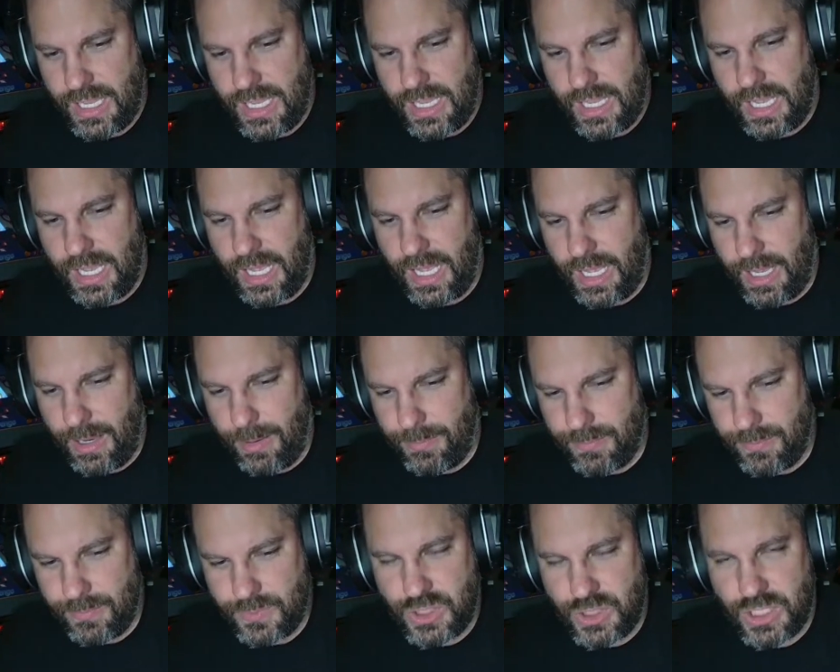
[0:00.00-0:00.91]

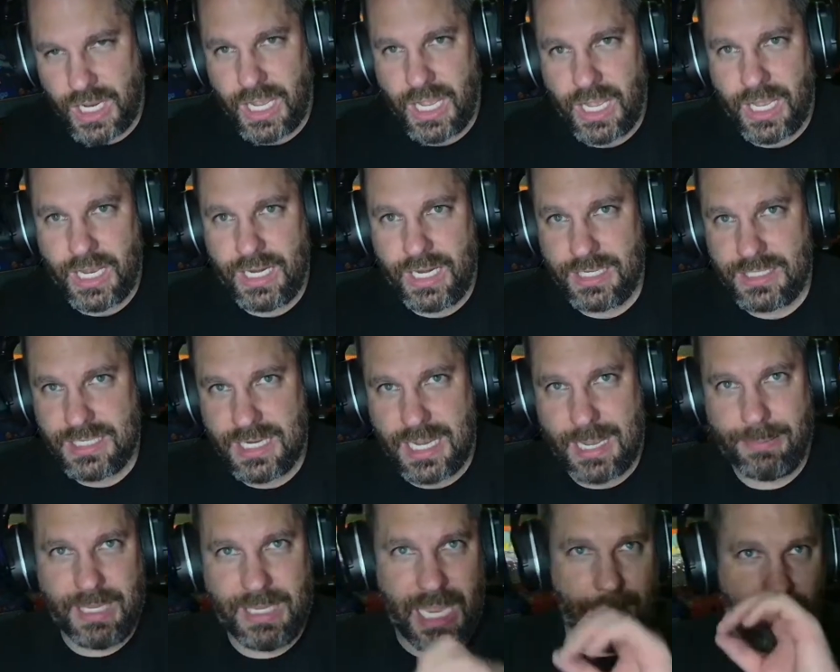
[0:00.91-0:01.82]
John at
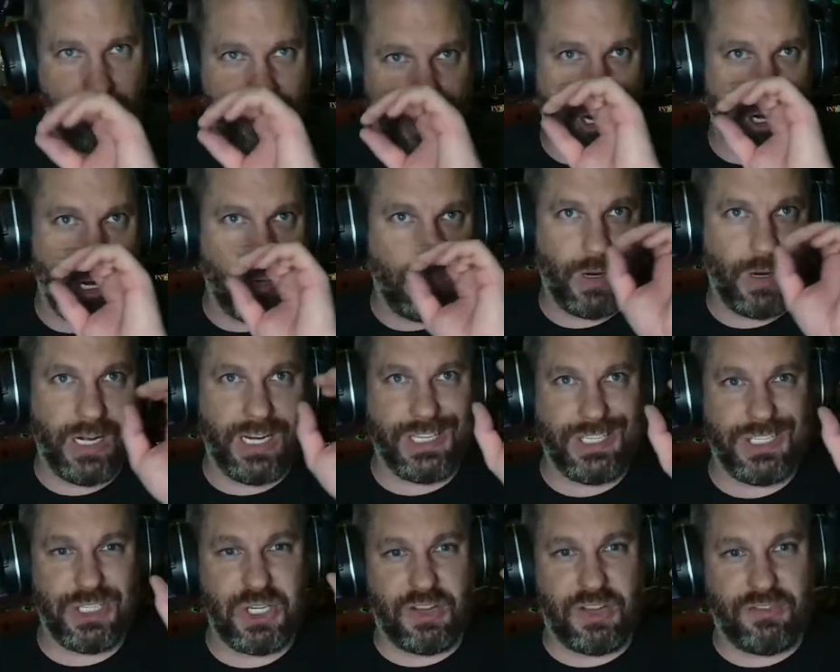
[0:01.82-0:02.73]
Top Cabinet Hardware
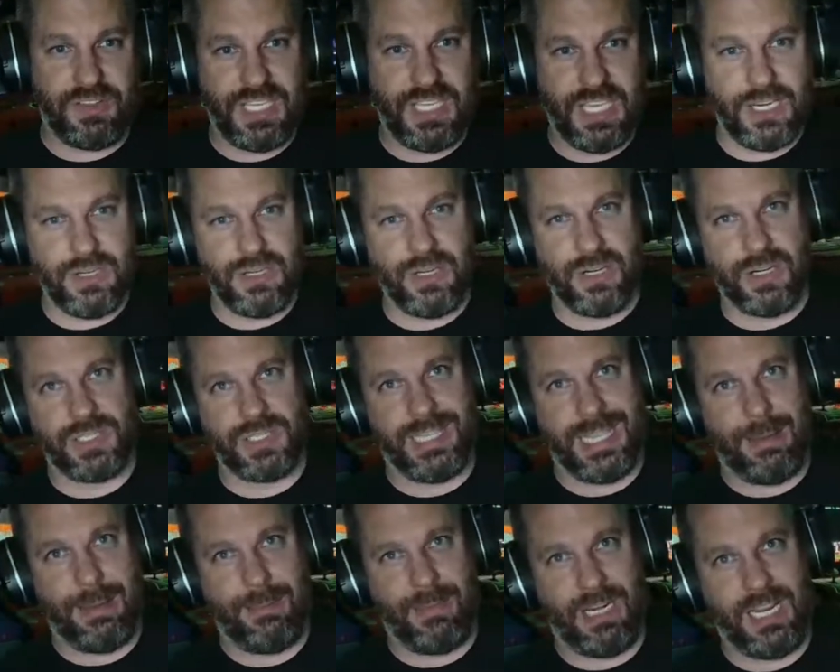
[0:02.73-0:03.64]
is Jeff Kinder's
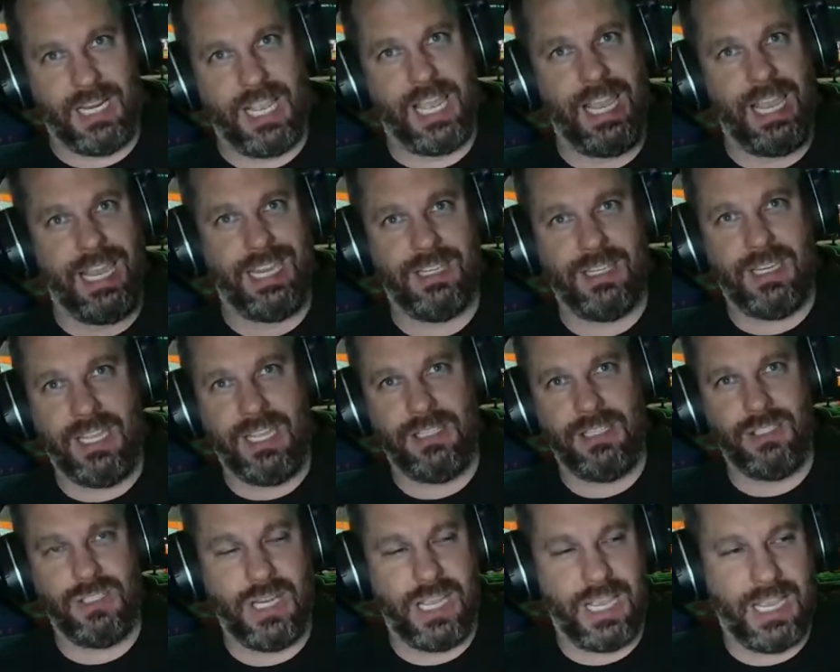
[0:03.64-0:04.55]
laminate guy.
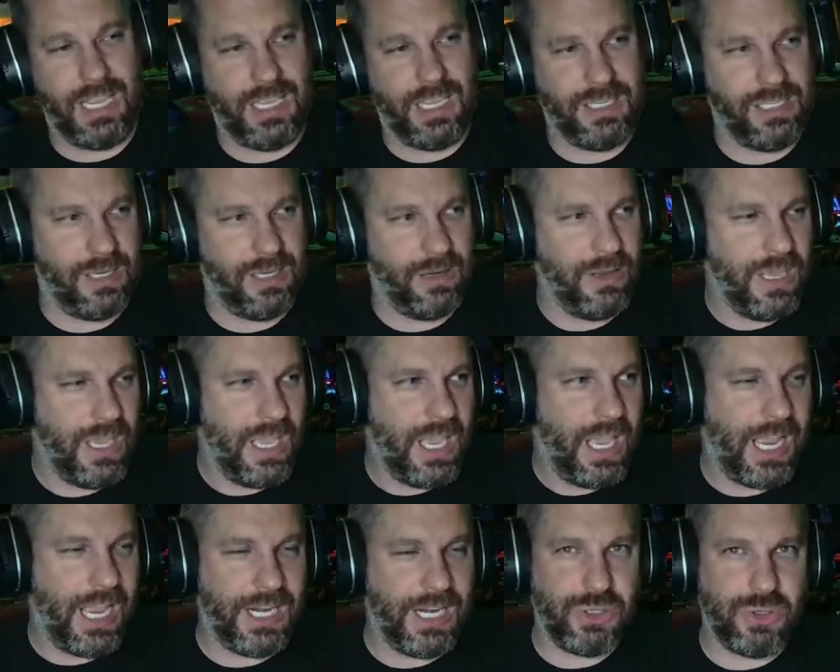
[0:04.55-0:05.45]
And
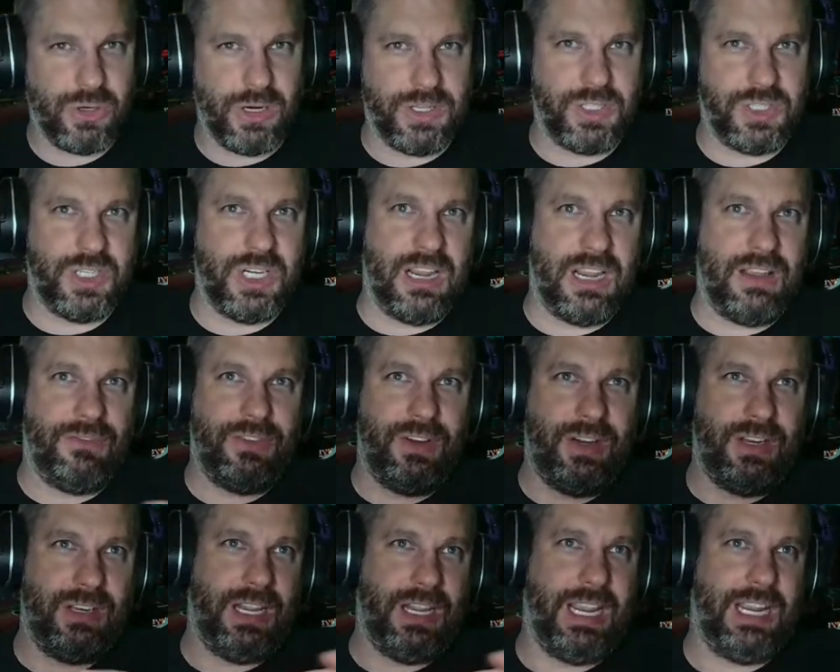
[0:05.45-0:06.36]
I trust Jeff
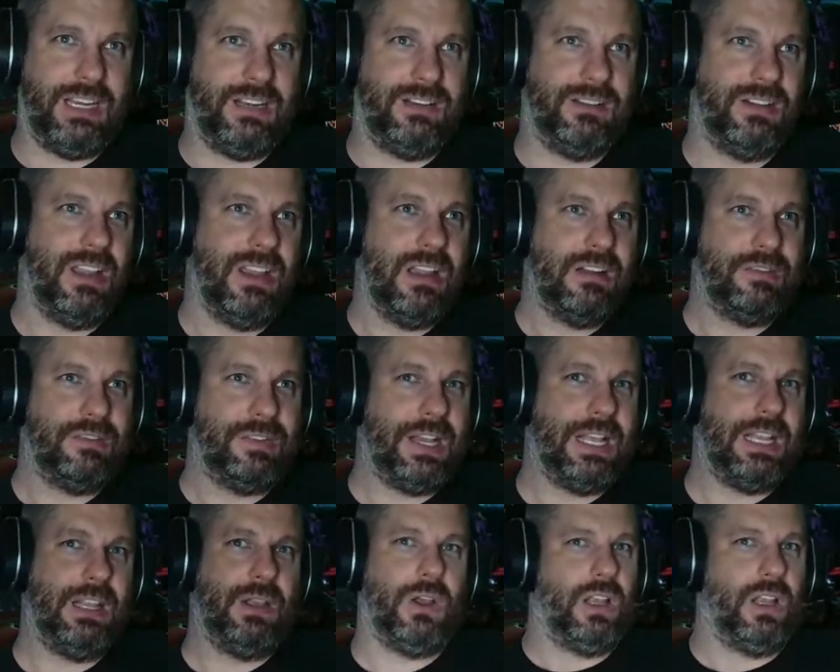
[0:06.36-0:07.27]
and
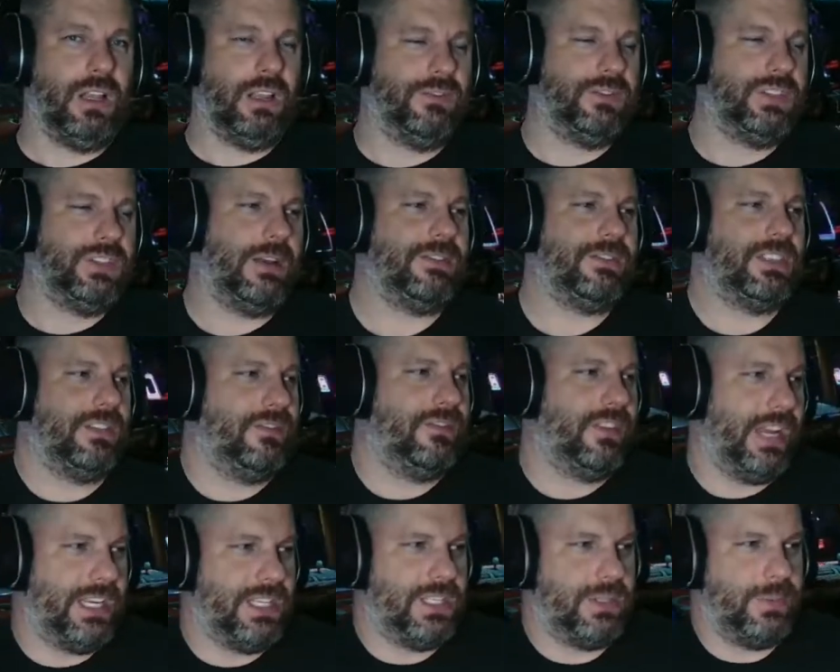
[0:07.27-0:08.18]
follow all of Jeff's
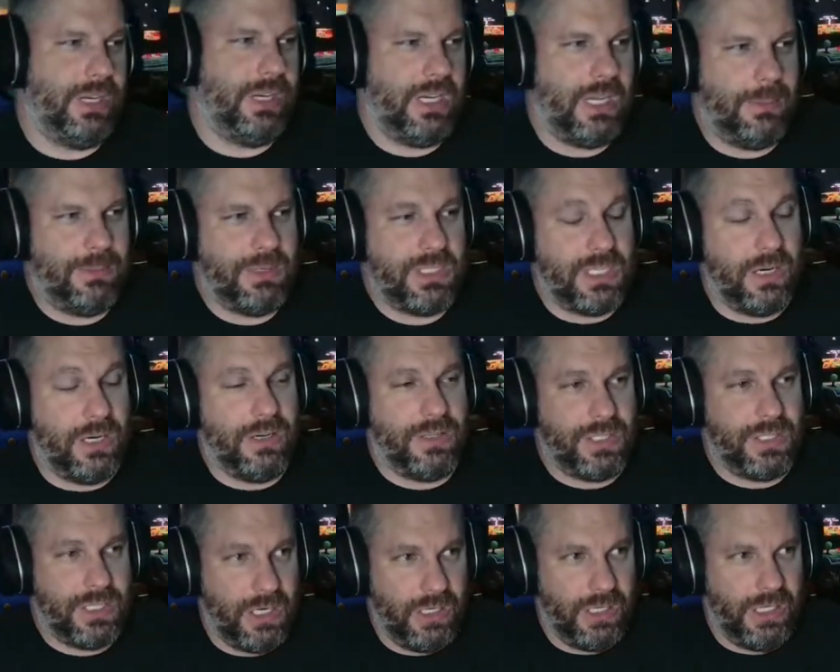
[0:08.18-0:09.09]
advice when it comes,
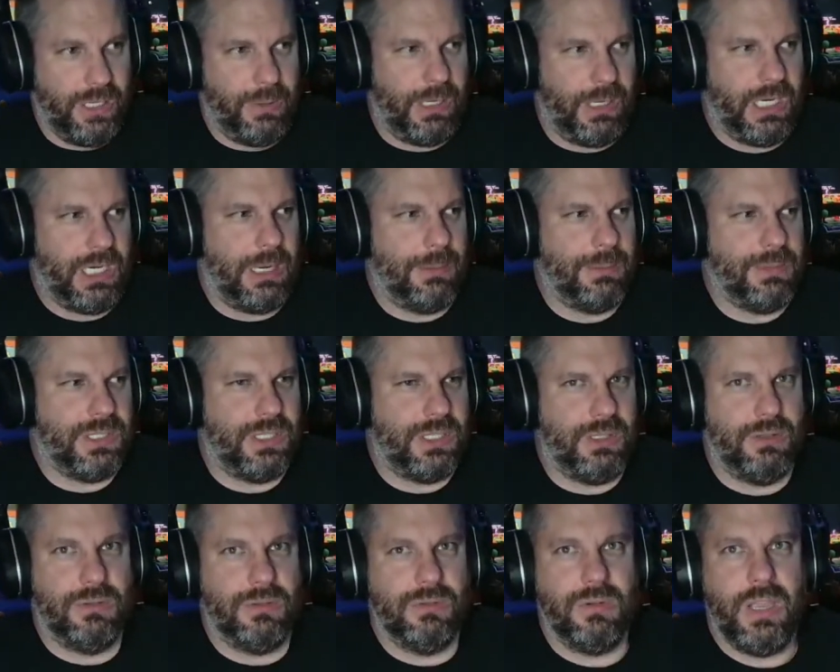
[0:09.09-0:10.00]
certainly when it comes
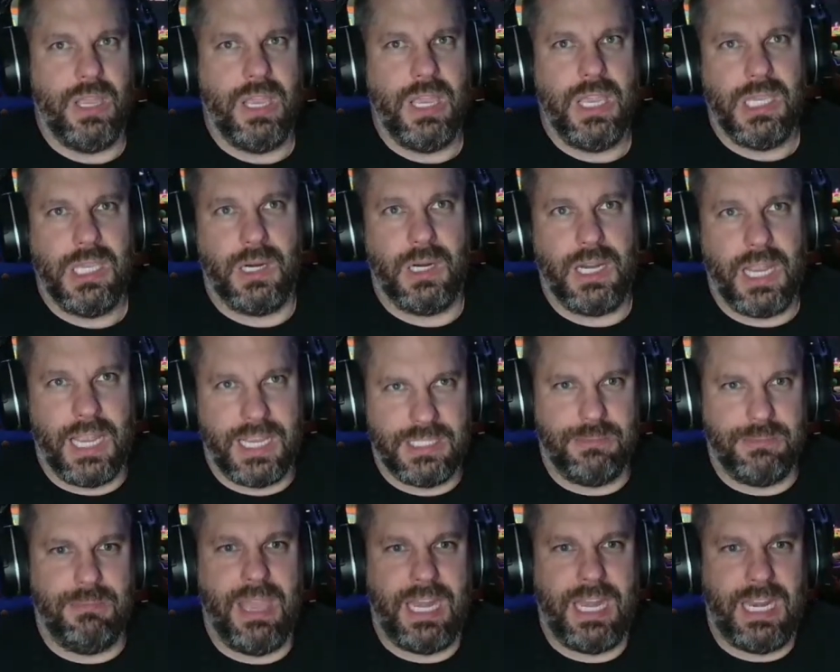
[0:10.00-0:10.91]
to
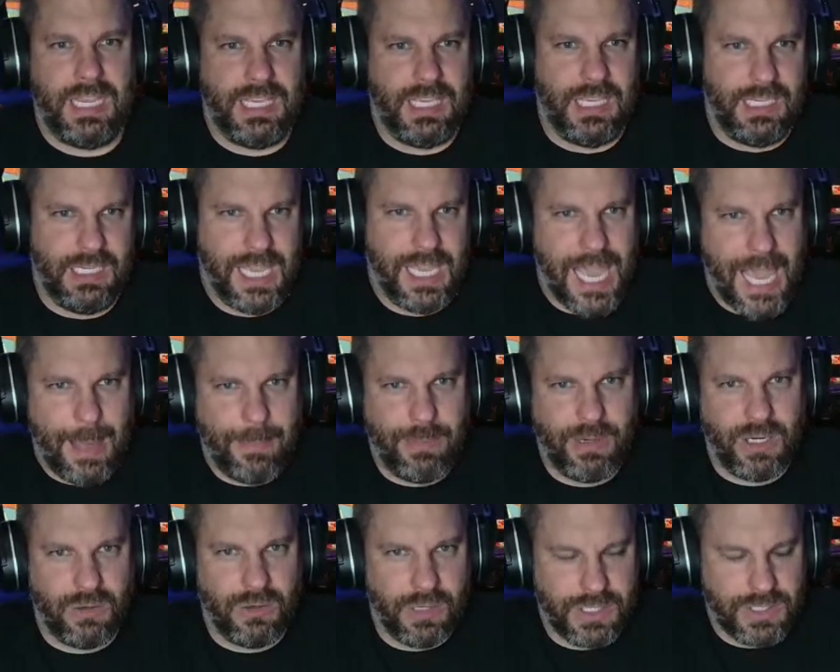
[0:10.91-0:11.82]
cosmetic and
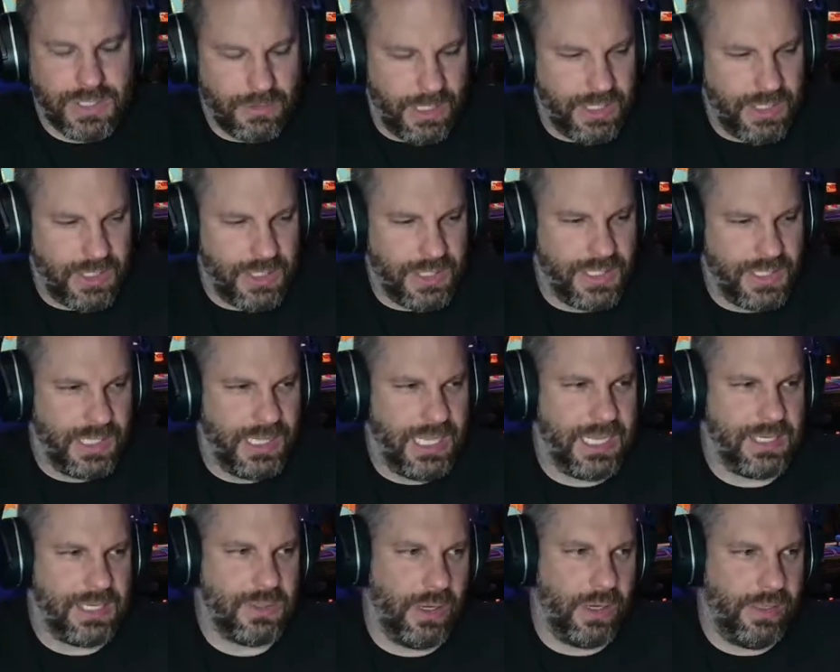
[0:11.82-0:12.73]
cabinet restorations and
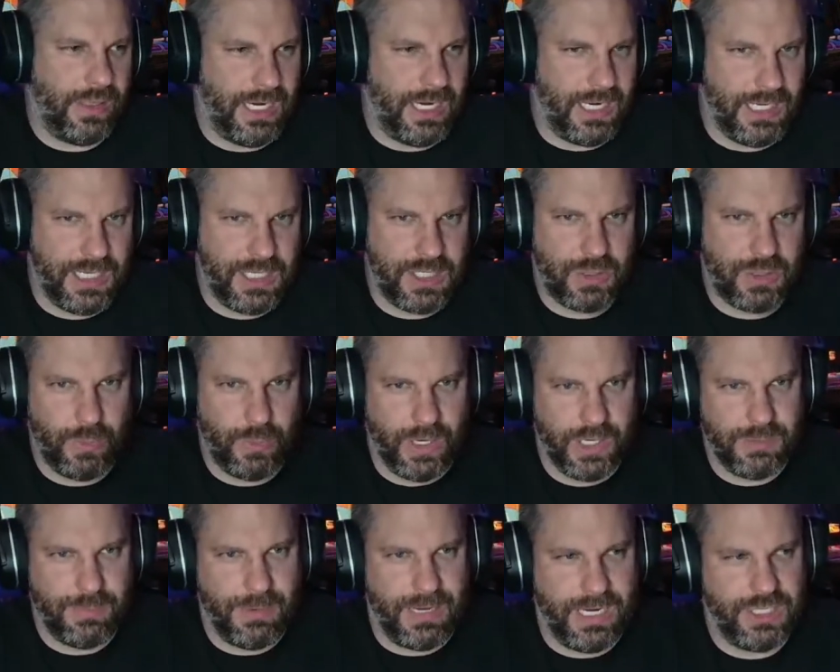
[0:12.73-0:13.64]
that sort of thing. And he
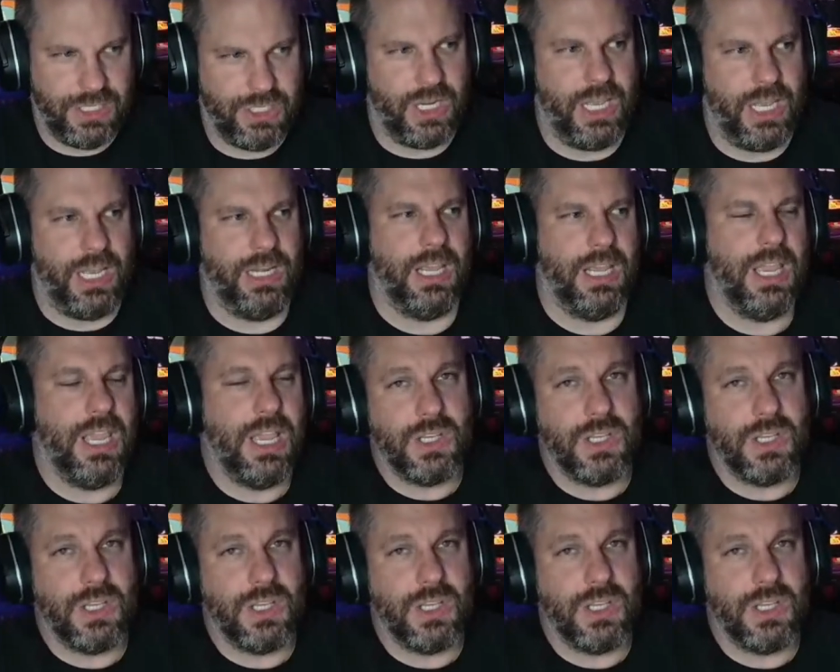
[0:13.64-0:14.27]
swears by John.